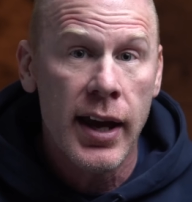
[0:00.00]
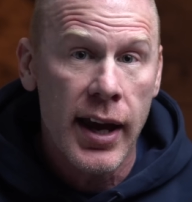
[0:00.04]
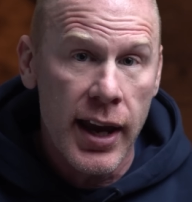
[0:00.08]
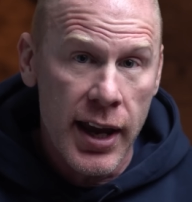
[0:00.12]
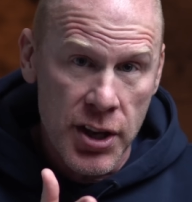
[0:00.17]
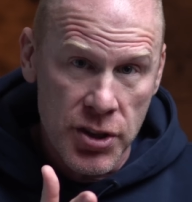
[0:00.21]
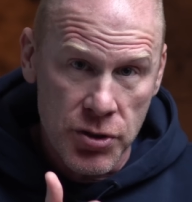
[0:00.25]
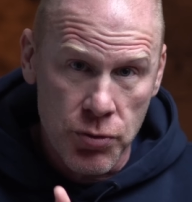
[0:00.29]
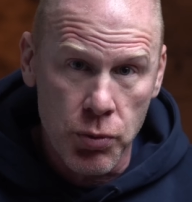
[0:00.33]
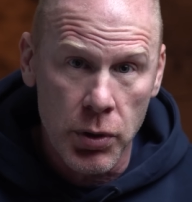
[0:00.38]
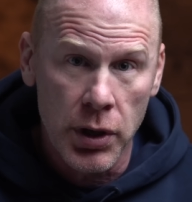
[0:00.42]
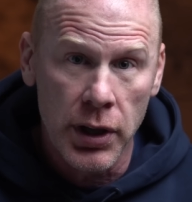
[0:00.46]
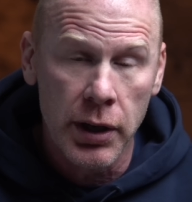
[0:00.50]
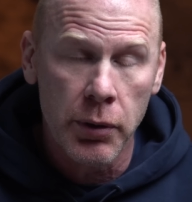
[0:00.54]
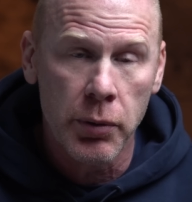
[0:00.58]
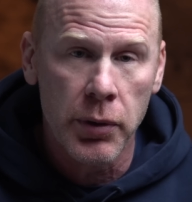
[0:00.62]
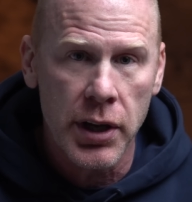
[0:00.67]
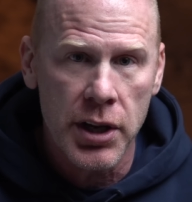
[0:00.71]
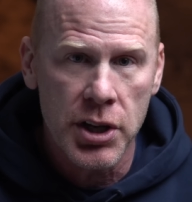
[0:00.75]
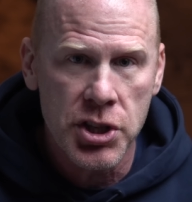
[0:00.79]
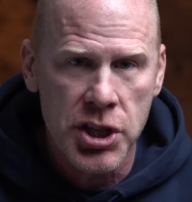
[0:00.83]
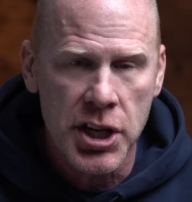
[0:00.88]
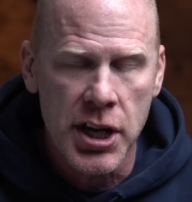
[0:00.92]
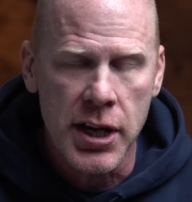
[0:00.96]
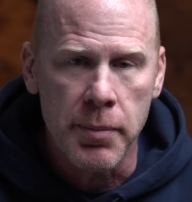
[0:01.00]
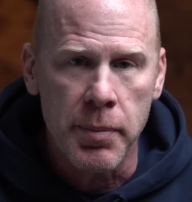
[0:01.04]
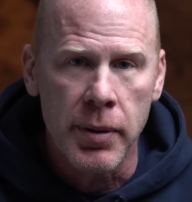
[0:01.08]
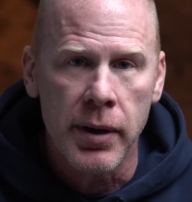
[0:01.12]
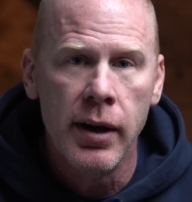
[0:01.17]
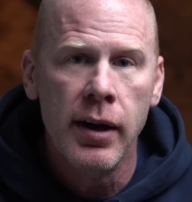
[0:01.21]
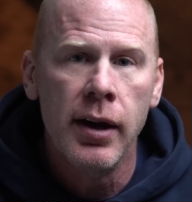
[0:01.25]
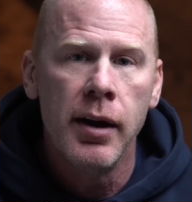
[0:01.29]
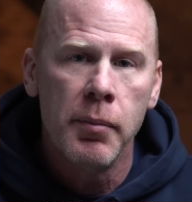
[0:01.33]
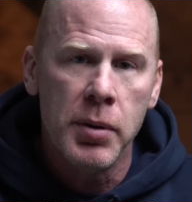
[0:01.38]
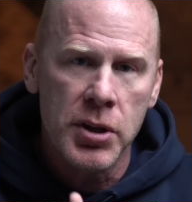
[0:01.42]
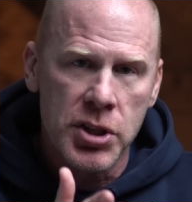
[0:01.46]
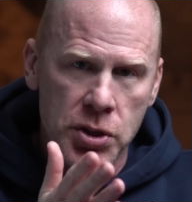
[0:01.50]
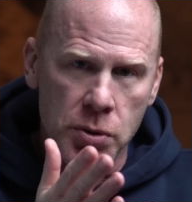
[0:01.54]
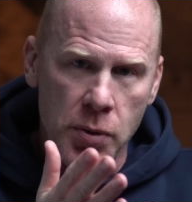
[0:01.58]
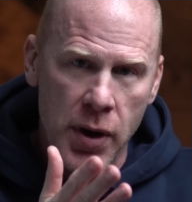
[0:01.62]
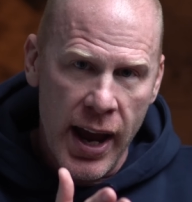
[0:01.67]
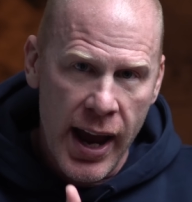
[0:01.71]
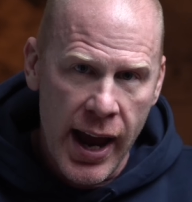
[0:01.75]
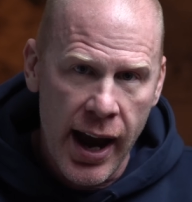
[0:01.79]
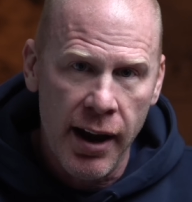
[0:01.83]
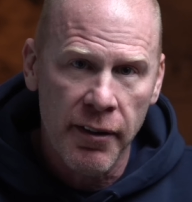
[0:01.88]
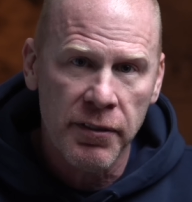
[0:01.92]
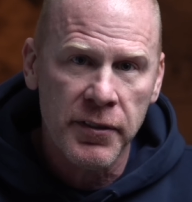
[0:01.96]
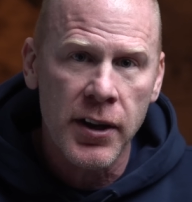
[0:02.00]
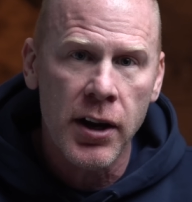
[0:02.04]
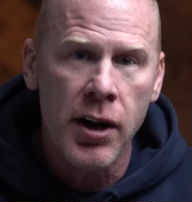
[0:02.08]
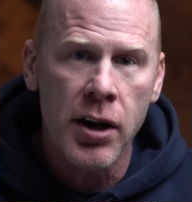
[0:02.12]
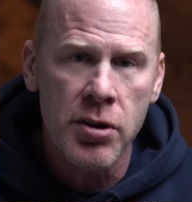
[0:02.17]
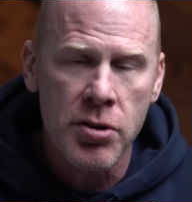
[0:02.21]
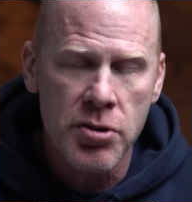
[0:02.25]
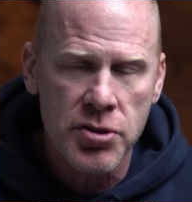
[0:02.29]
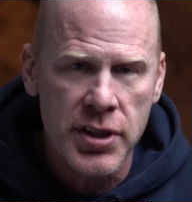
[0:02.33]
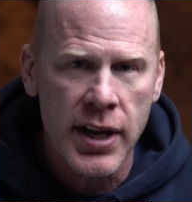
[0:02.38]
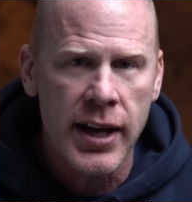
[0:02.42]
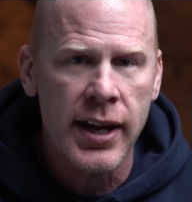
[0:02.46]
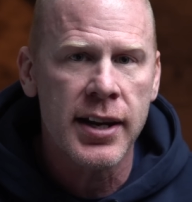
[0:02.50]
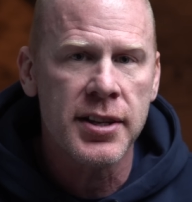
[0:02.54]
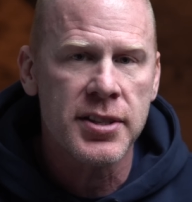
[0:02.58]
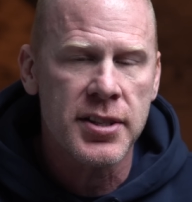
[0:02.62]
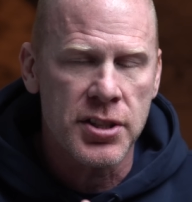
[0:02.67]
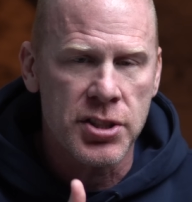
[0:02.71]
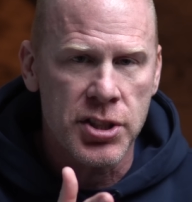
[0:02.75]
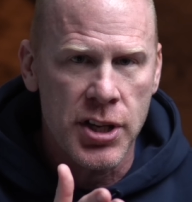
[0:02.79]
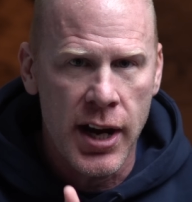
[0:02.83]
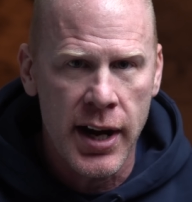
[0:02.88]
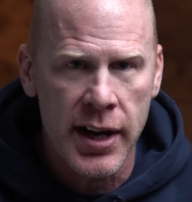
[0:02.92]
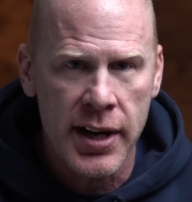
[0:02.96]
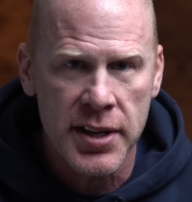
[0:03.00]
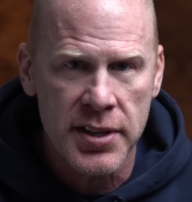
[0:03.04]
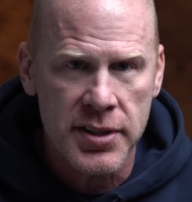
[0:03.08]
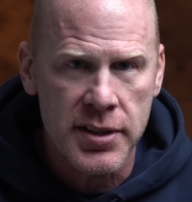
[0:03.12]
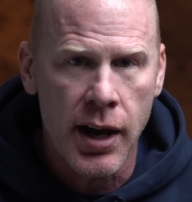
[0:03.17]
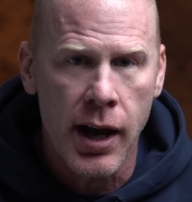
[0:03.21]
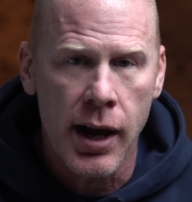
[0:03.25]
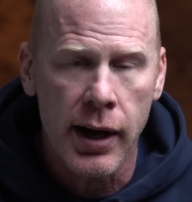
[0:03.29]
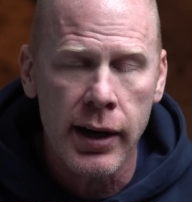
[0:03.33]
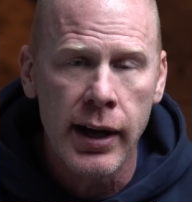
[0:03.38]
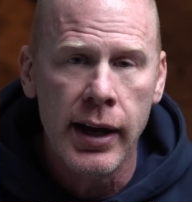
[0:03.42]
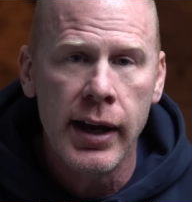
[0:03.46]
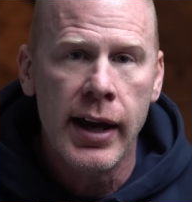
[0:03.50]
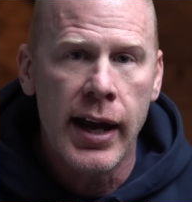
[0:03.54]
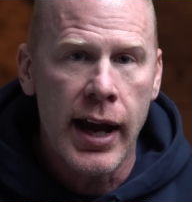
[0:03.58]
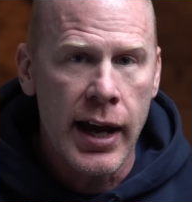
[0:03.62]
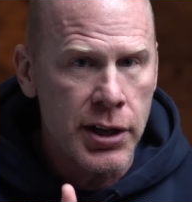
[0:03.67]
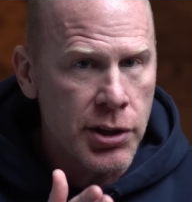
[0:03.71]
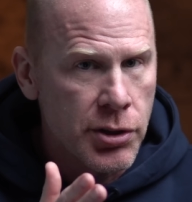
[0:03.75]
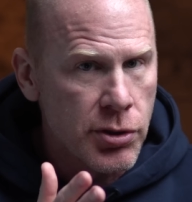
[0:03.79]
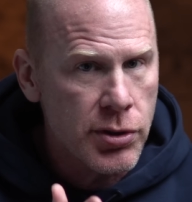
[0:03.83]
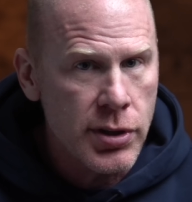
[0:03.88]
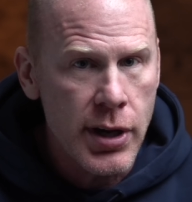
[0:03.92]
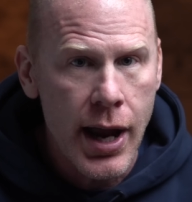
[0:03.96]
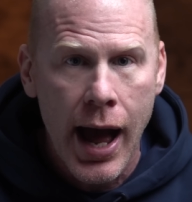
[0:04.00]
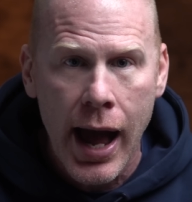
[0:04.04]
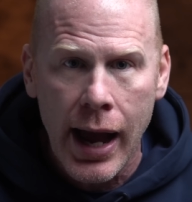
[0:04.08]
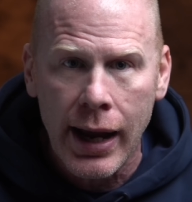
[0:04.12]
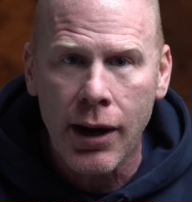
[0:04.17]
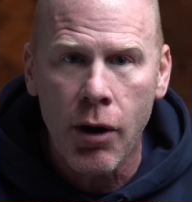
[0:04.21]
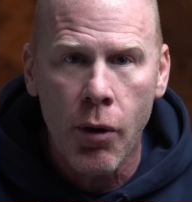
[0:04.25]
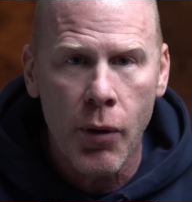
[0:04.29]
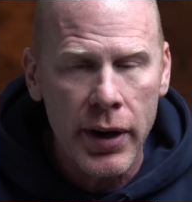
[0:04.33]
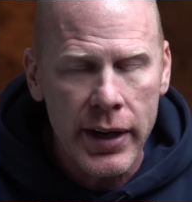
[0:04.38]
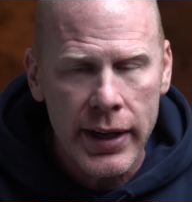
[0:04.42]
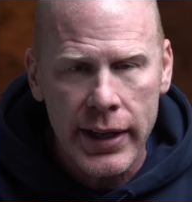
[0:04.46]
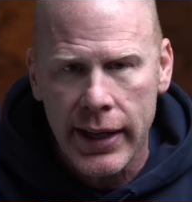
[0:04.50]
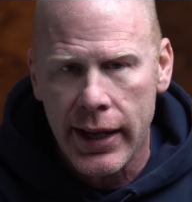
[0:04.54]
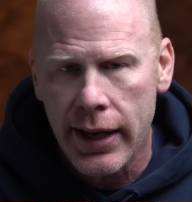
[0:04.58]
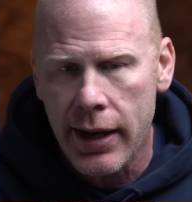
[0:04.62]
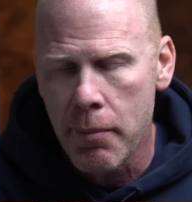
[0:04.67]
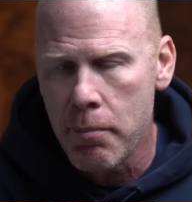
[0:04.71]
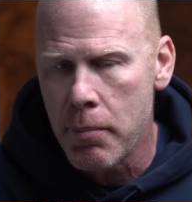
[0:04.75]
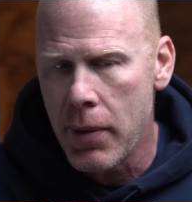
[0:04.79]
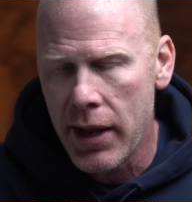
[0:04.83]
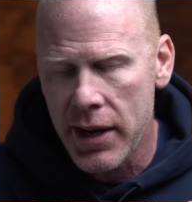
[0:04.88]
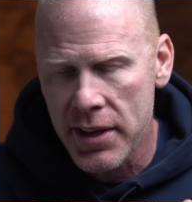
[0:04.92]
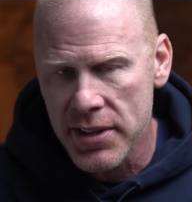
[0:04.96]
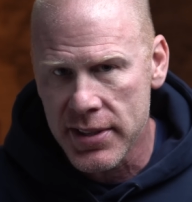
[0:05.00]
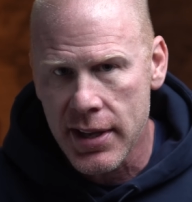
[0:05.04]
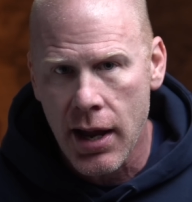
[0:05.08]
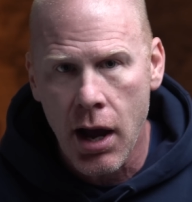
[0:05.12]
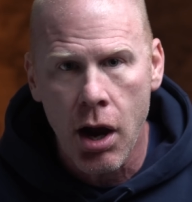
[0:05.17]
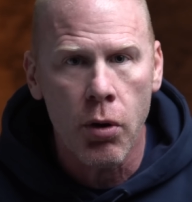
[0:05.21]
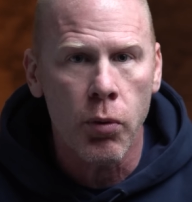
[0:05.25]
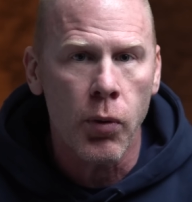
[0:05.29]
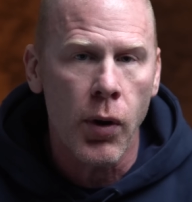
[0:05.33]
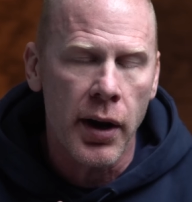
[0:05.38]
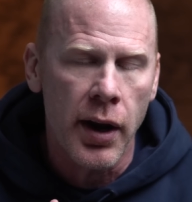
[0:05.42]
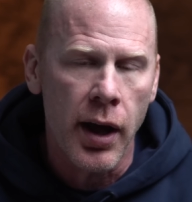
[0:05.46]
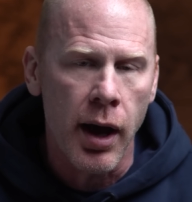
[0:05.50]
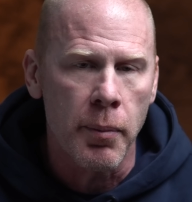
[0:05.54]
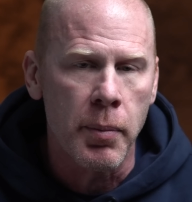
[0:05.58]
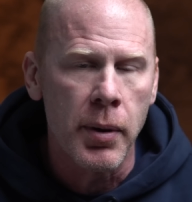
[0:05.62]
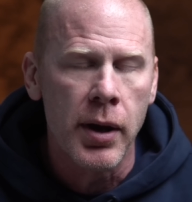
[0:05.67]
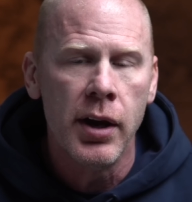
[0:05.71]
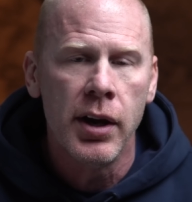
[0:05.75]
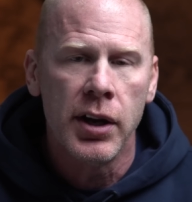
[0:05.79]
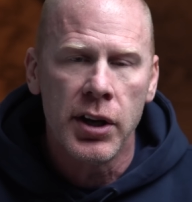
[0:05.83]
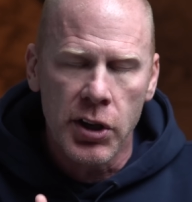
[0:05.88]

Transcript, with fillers: is really, really cheap but you have to understand it's a Chinese stock and you're not going to get a meta style run up.